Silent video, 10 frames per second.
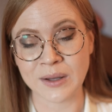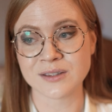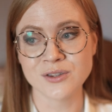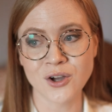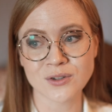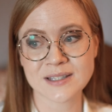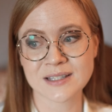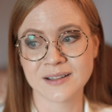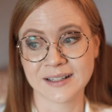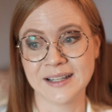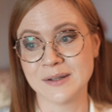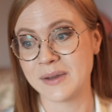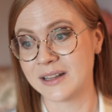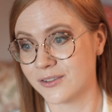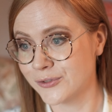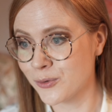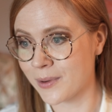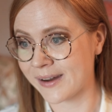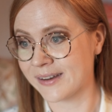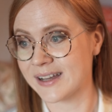but not like in the middle of
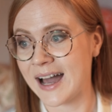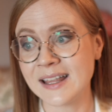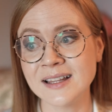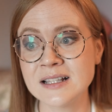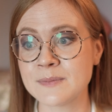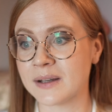nowhere in the Highlands,